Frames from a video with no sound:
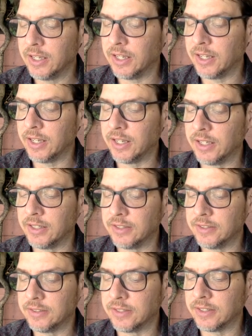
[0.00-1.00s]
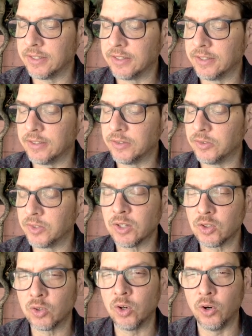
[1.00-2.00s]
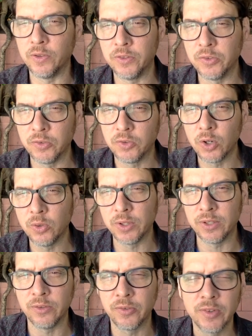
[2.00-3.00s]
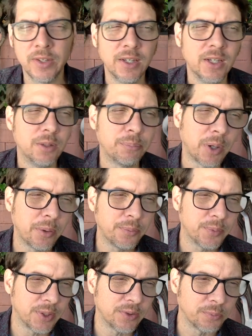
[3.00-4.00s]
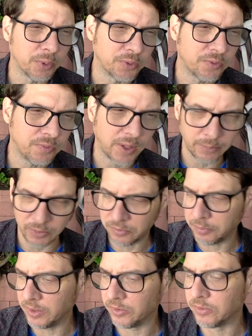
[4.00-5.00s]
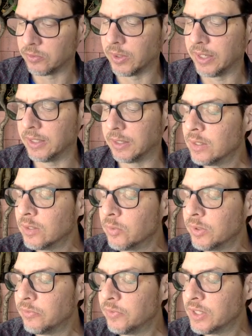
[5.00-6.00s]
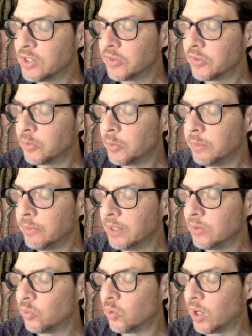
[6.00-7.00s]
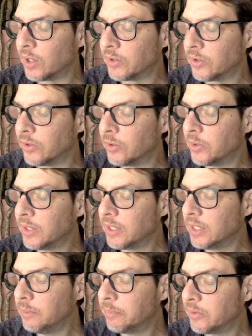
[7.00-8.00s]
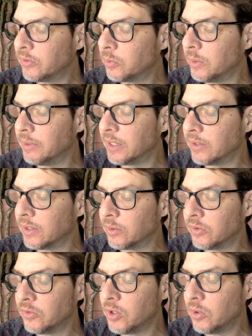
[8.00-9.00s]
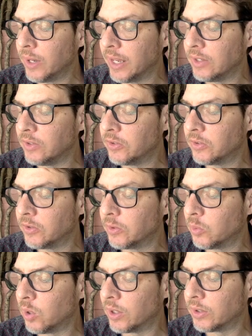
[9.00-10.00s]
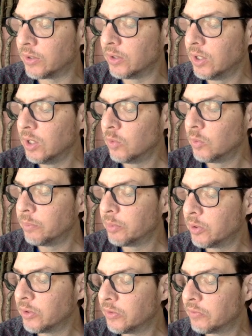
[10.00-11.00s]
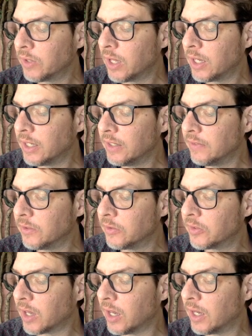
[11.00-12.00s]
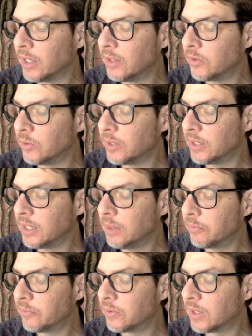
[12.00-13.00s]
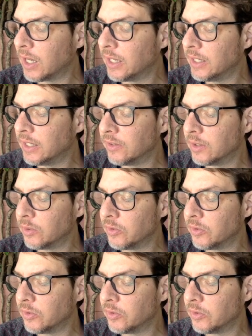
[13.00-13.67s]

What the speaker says: And this is Genjo Kōan, this is Dōgen's, probably his most famous piece of writing. When fish swim in water, though they keep swimming, there is no end to the water. When birds fly in the sky, though they keep flying, there